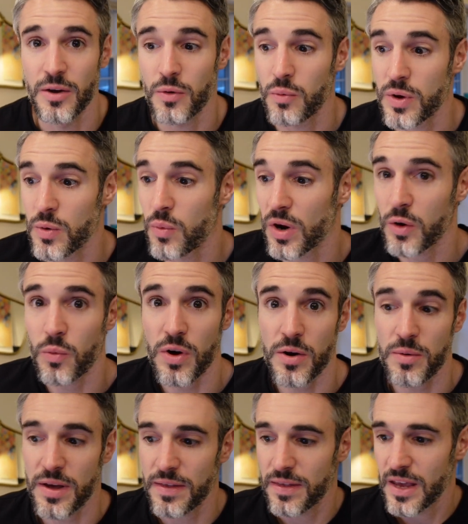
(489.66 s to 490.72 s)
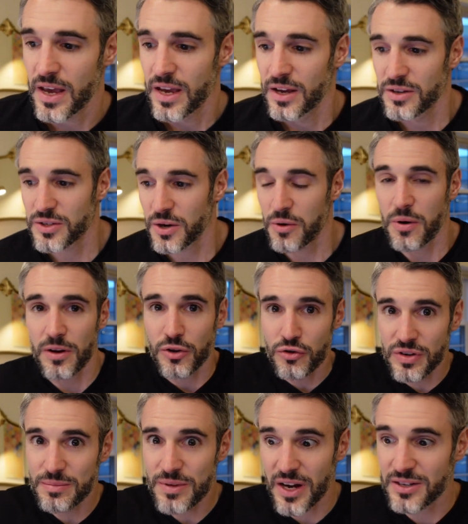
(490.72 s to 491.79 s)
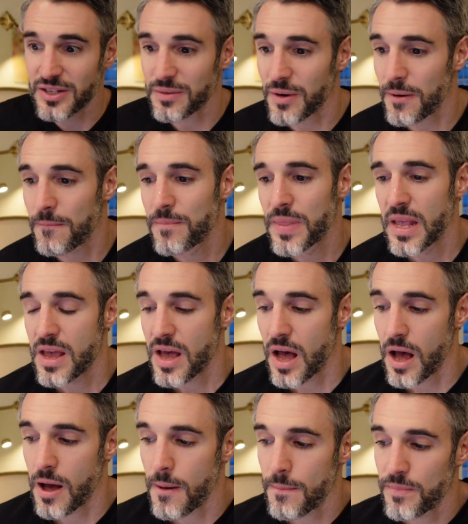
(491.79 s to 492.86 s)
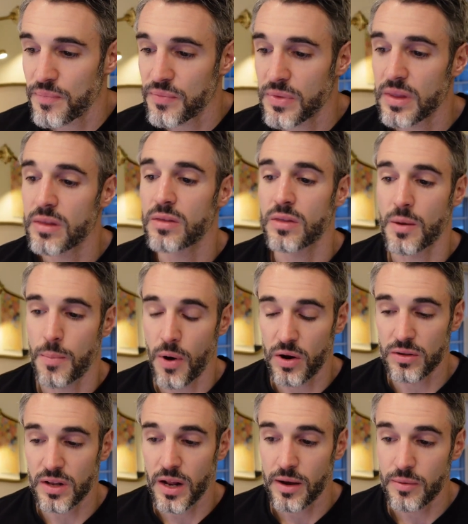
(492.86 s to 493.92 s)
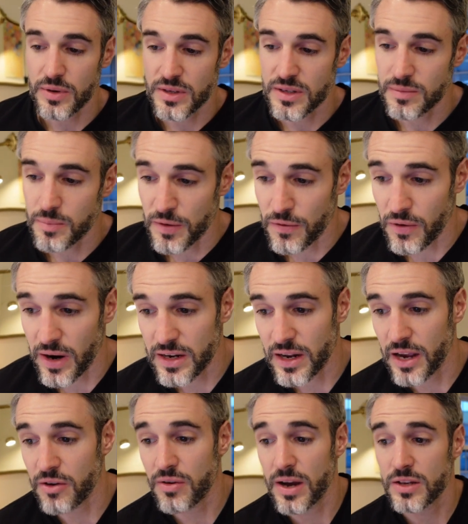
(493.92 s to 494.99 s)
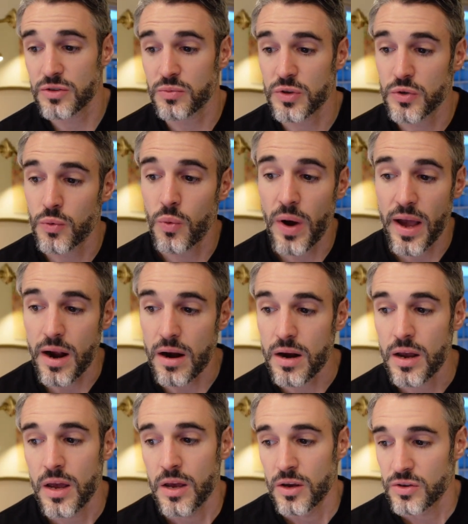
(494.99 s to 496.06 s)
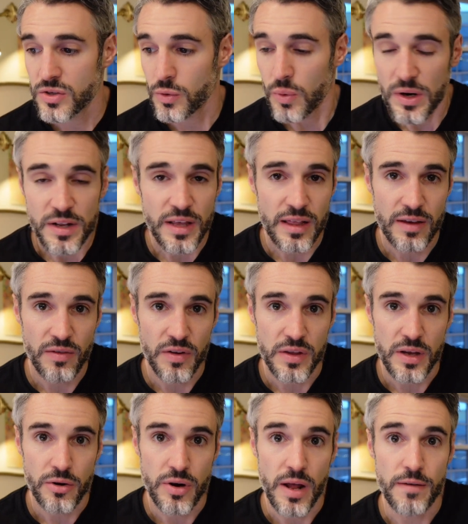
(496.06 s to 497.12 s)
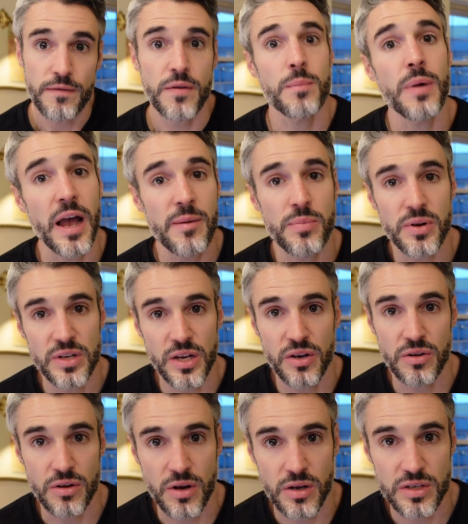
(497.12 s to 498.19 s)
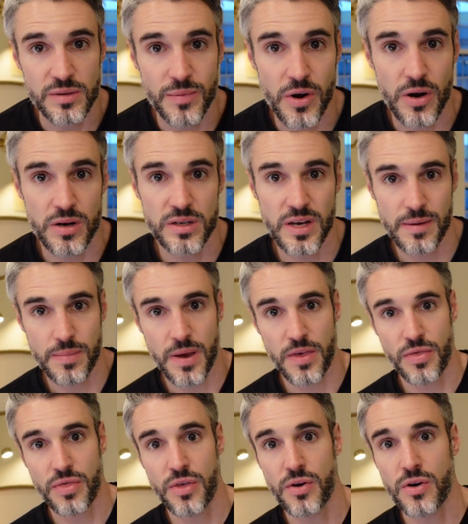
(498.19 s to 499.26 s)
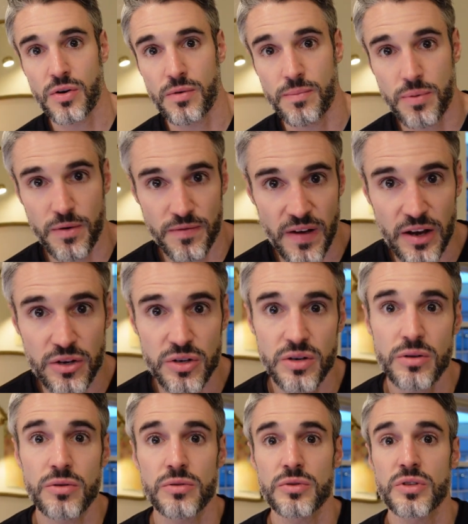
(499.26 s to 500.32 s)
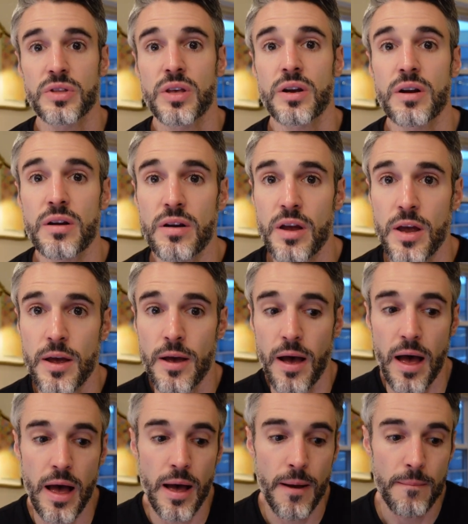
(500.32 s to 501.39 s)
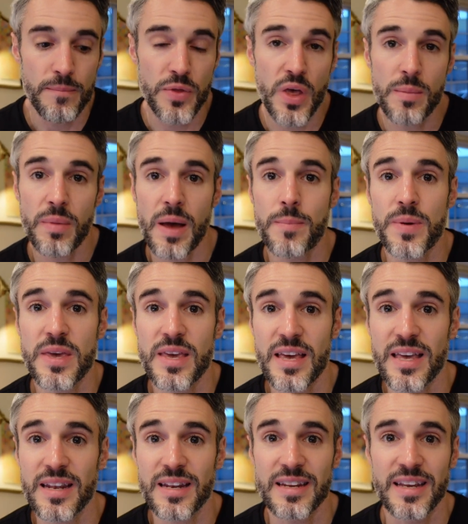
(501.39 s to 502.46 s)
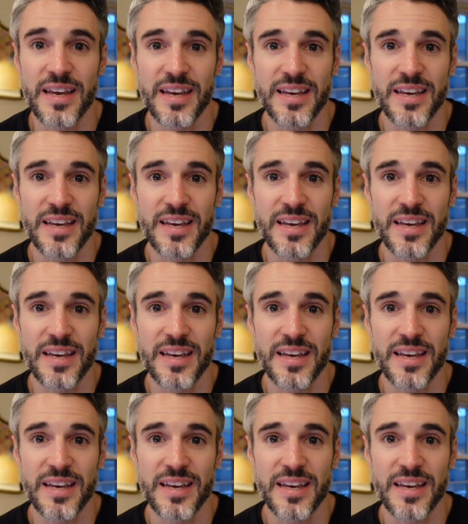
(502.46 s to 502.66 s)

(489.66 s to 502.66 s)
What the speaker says: we want to work with. So dream customer. The part that before I digressed, was where. So where do they live on the internet? For my particular customer archetype, they're professionals. They might be on